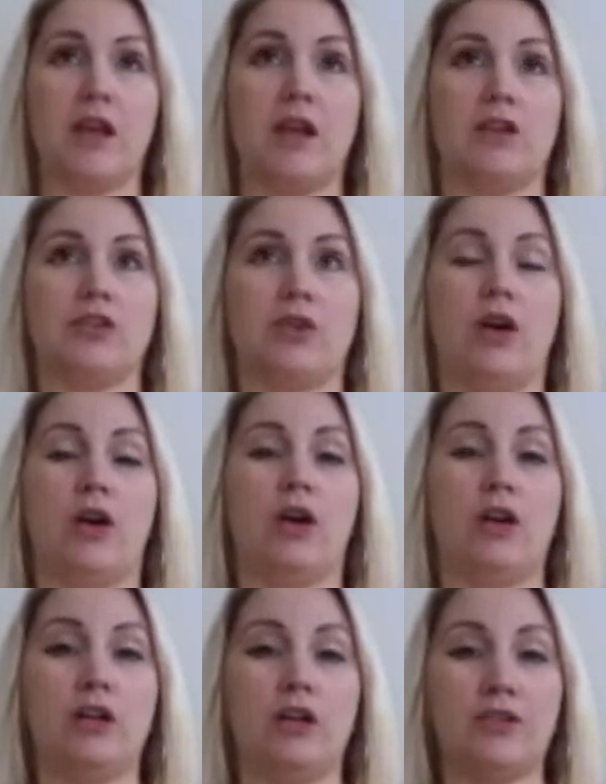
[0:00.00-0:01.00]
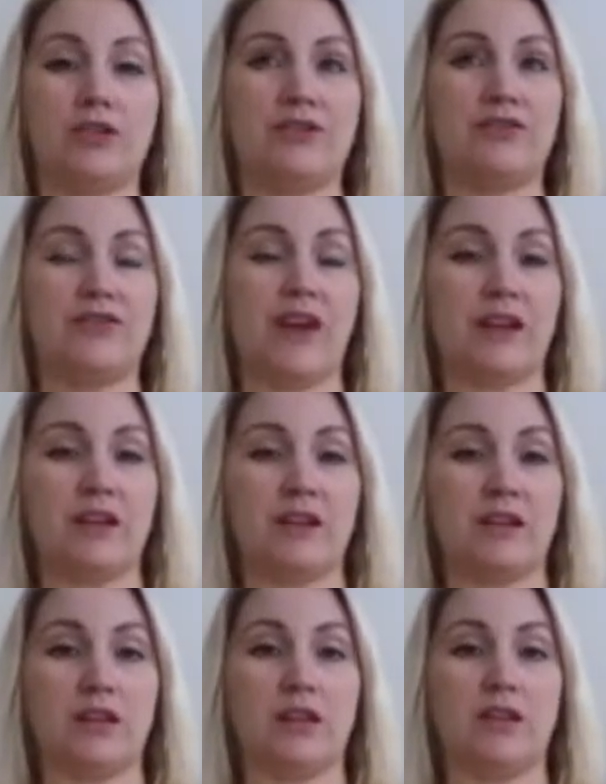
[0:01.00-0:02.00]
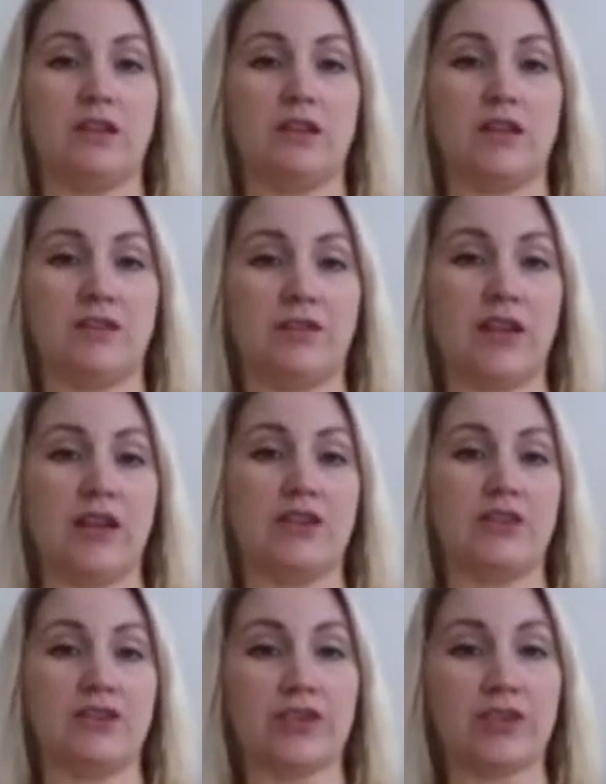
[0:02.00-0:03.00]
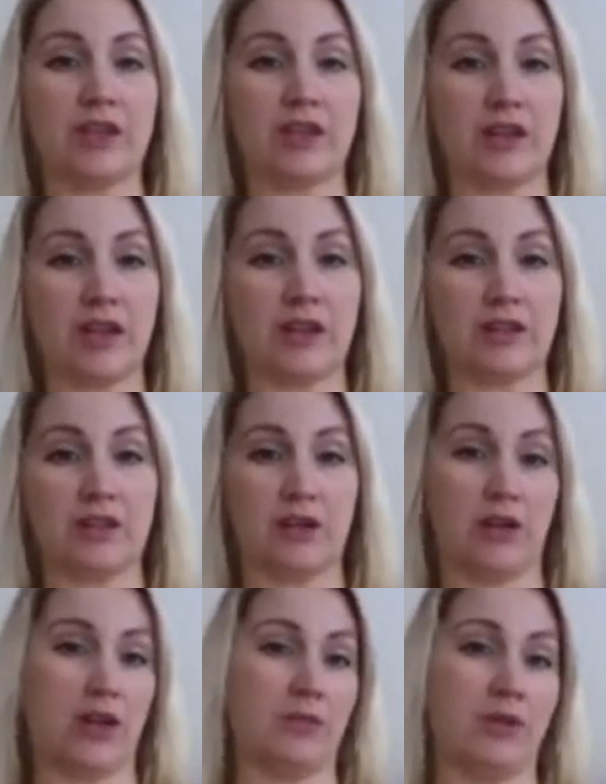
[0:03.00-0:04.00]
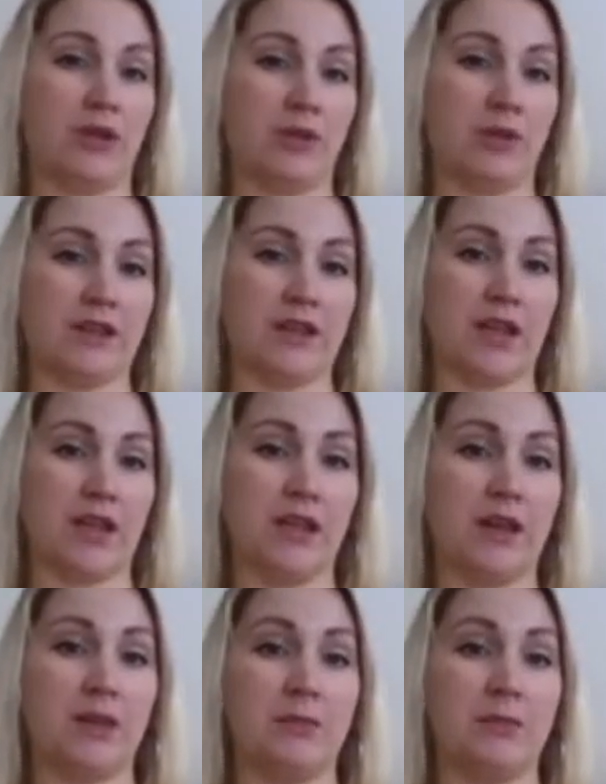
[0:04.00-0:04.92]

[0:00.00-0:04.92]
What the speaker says: So lots of fun, different, interesting things to look up the USA.